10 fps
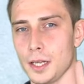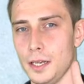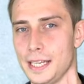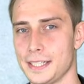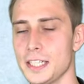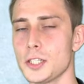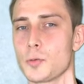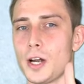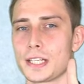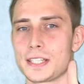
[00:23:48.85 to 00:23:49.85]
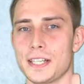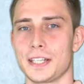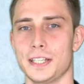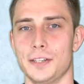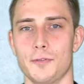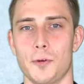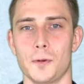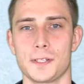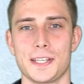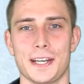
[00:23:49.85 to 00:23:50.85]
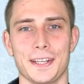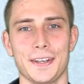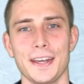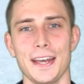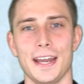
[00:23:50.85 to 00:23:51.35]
Let this one sink in for a second